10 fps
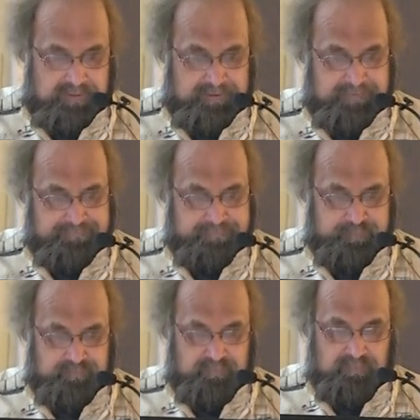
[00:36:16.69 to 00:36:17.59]
Um,
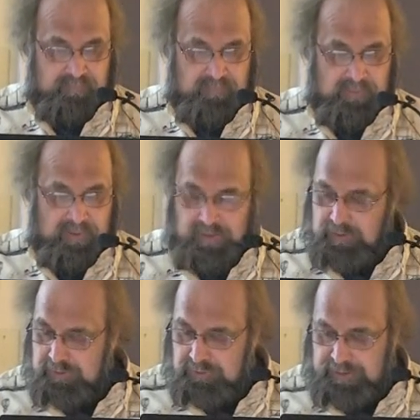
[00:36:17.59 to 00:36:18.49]

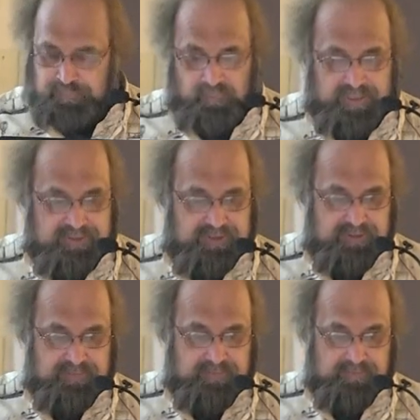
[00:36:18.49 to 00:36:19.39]
so this brings
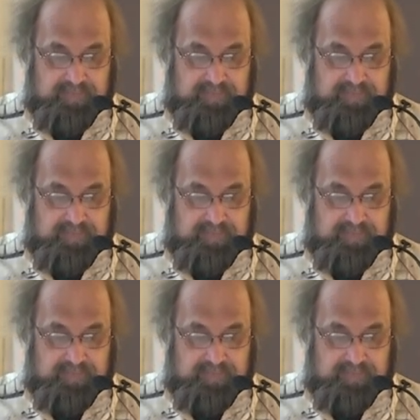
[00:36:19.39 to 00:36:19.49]
this,